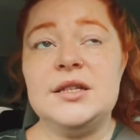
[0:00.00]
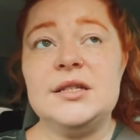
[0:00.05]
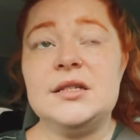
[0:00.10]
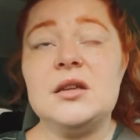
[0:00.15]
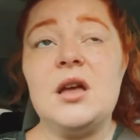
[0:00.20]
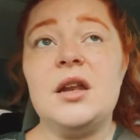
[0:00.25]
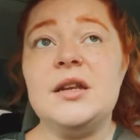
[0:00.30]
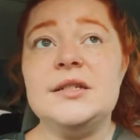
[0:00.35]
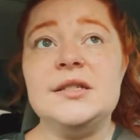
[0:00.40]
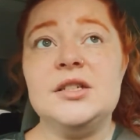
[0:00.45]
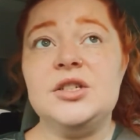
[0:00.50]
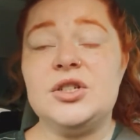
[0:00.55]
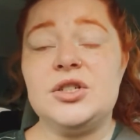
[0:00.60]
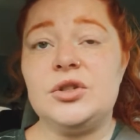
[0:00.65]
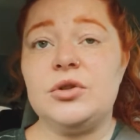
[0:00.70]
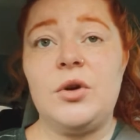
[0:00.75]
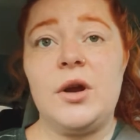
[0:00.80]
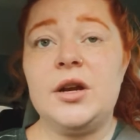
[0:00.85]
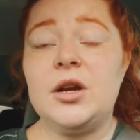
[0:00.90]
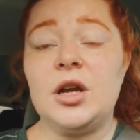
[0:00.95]
honestly just a
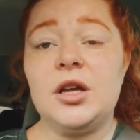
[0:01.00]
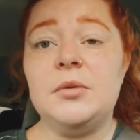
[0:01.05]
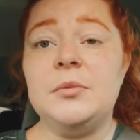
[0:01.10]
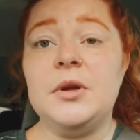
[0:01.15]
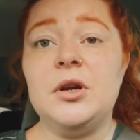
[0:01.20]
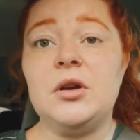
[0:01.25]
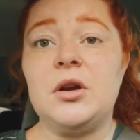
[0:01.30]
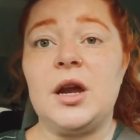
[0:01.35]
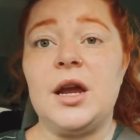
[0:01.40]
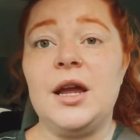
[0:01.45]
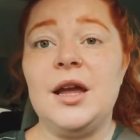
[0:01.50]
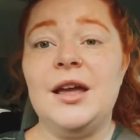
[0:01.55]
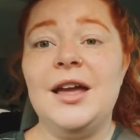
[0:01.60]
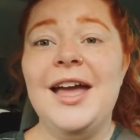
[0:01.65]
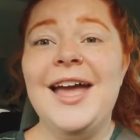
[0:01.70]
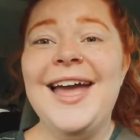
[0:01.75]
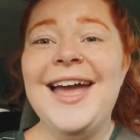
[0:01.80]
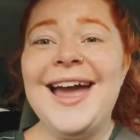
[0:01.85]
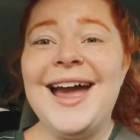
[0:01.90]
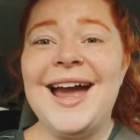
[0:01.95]
great documentary.
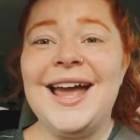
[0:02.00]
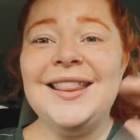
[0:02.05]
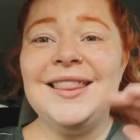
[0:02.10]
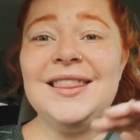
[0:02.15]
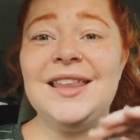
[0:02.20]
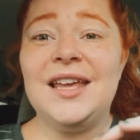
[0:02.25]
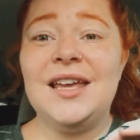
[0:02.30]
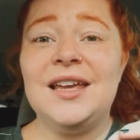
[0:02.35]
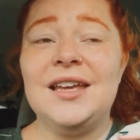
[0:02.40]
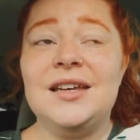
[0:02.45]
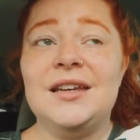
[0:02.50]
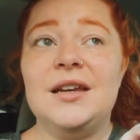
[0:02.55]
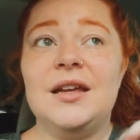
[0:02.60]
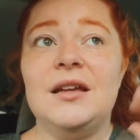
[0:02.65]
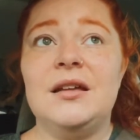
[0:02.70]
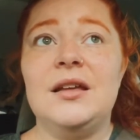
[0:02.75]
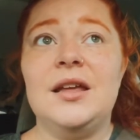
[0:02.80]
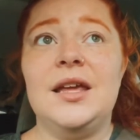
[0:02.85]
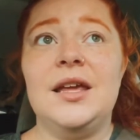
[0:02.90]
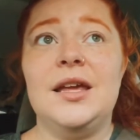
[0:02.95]
And then
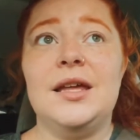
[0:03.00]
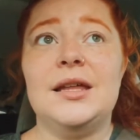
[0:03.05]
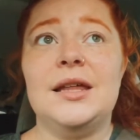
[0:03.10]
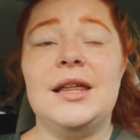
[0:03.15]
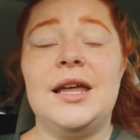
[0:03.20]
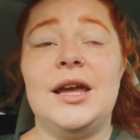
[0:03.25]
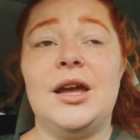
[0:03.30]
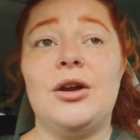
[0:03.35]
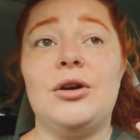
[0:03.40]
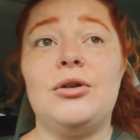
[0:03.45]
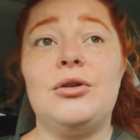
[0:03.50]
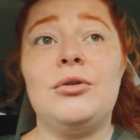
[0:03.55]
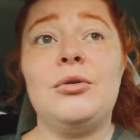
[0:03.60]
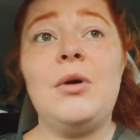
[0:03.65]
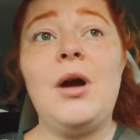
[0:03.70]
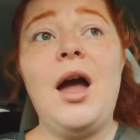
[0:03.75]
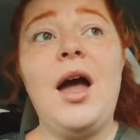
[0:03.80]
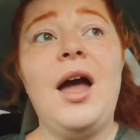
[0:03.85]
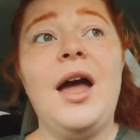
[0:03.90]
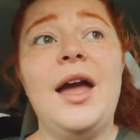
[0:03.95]
he like
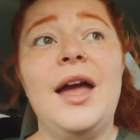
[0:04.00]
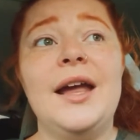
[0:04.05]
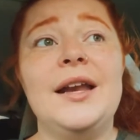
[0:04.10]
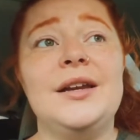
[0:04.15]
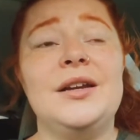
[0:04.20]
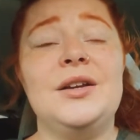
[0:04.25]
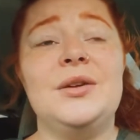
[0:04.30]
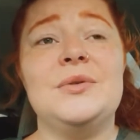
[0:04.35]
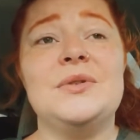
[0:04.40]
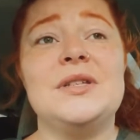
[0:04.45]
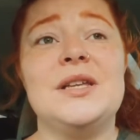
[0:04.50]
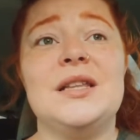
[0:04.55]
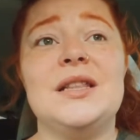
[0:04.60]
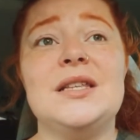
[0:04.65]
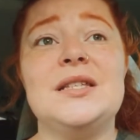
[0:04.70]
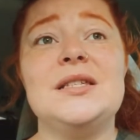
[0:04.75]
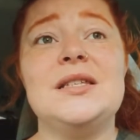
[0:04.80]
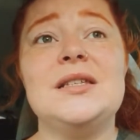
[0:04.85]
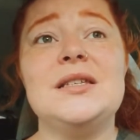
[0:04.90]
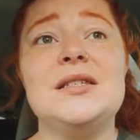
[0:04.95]
cried and he was like,
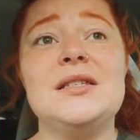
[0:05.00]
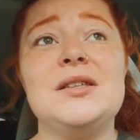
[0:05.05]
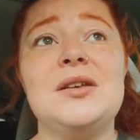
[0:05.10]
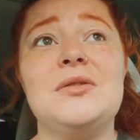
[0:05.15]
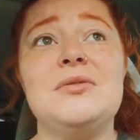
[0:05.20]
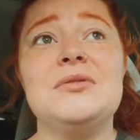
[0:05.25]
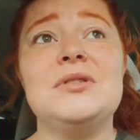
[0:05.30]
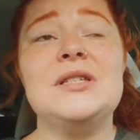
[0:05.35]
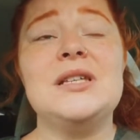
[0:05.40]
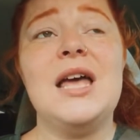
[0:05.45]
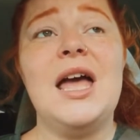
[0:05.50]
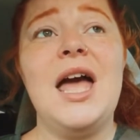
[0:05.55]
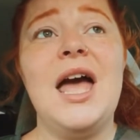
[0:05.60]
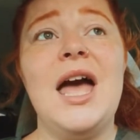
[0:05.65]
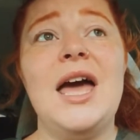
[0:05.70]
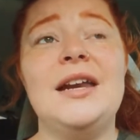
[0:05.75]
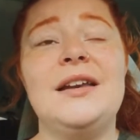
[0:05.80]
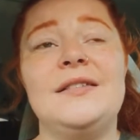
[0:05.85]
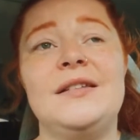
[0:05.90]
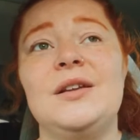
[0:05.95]
this is so
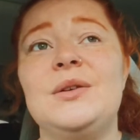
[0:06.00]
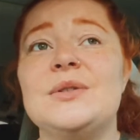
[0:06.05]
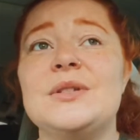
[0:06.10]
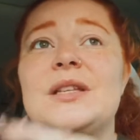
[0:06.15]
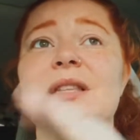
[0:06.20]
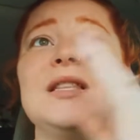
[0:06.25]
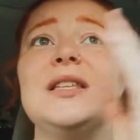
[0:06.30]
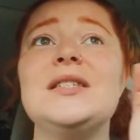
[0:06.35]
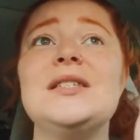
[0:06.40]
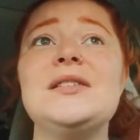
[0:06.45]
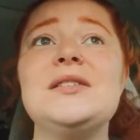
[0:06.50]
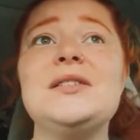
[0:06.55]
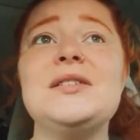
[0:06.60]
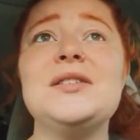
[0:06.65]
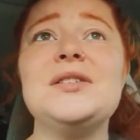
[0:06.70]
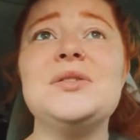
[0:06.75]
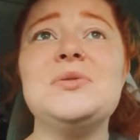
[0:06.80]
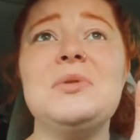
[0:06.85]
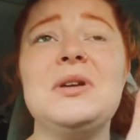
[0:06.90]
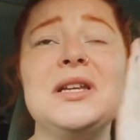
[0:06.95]
sad, and he was like, this is
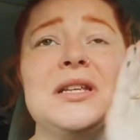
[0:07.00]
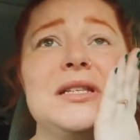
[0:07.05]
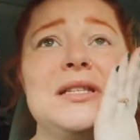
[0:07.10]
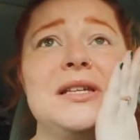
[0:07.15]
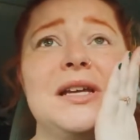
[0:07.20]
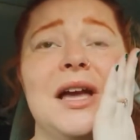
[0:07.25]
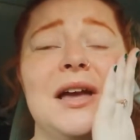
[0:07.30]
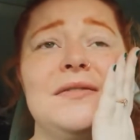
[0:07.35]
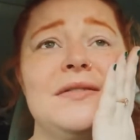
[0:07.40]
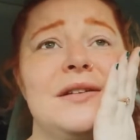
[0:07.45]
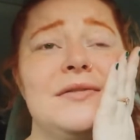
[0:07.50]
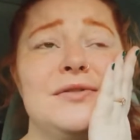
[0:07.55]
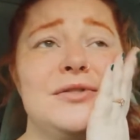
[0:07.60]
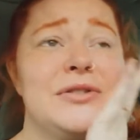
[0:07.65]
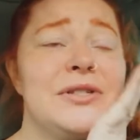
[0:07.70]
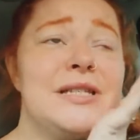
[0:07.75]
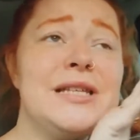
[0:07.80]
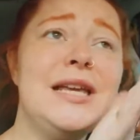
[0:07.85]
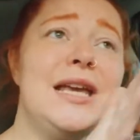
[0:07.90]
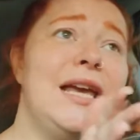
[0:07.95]
the sweetest thing I've ever
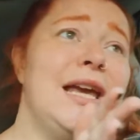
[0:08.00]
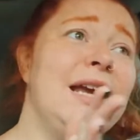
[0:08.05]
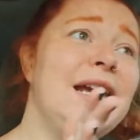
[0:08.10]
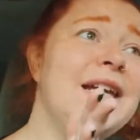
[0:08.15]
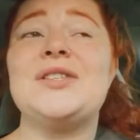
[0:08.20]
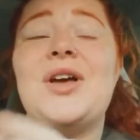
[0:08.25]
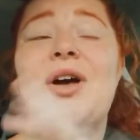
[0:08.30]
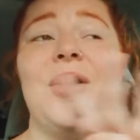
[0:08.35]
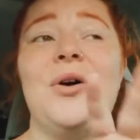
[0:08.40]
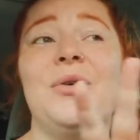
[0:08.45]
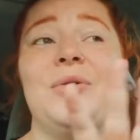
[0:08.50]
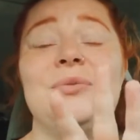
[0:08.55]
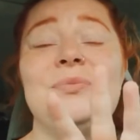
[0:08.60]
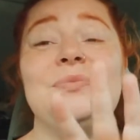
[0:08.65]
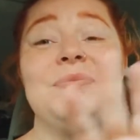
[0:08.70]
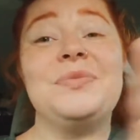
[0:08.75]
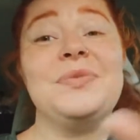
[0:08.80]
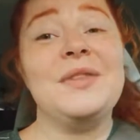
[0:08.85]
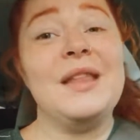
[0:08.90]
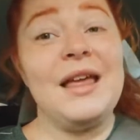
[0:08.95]
seen. So
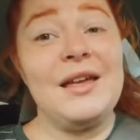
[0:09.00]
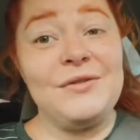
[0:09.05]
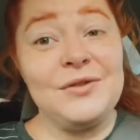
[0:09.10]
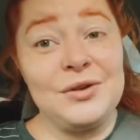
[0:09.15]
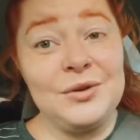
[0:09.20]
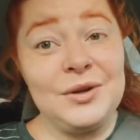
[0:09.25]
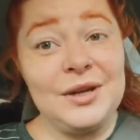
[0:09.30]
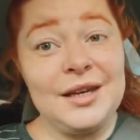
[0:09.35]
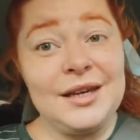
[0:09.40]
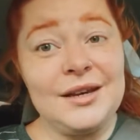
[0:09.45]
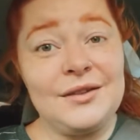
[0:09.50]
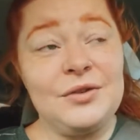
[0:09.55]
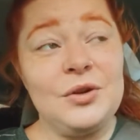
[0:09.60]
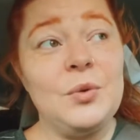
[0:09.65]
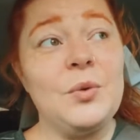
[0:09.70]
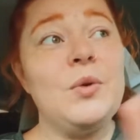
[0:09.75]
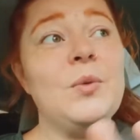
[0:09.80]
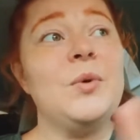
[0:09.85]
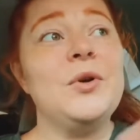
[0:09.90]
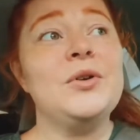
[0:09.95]
if
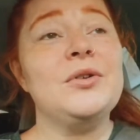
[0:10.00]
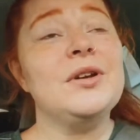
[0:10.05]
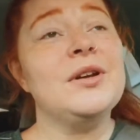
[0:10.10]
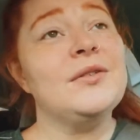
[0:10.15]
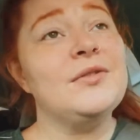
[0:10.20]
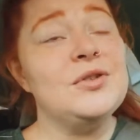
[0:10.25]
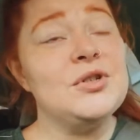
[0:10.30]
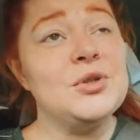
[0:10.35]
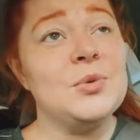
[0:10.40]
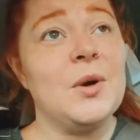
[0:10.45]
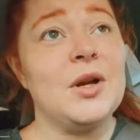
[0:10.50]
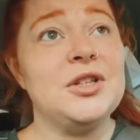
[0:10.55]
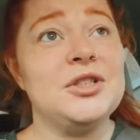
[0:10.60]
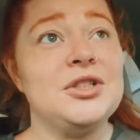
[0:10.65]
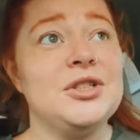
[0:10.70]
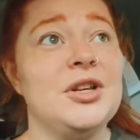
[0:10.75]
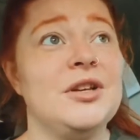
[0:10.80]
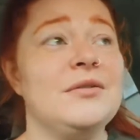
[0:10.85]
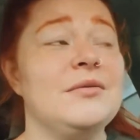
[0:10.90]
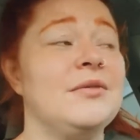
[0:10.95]
you were wondering if you should
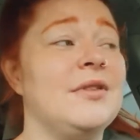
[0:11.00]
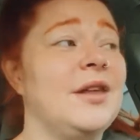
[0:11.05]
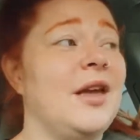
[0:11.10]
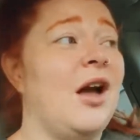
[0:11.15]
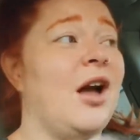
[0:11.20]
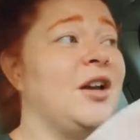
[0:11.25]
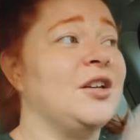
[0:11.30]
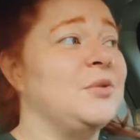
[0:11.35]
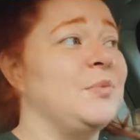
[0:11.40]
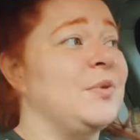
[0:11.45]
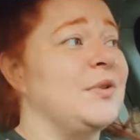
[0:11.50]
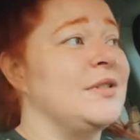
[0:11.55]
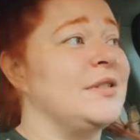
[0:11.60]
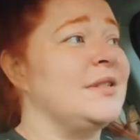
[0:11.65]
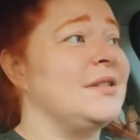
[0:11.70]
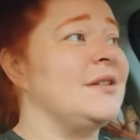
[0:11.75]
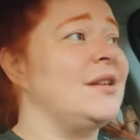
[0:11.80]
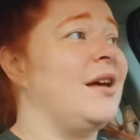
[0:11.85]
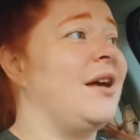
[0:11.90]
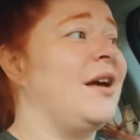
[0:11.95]
watch the Octopus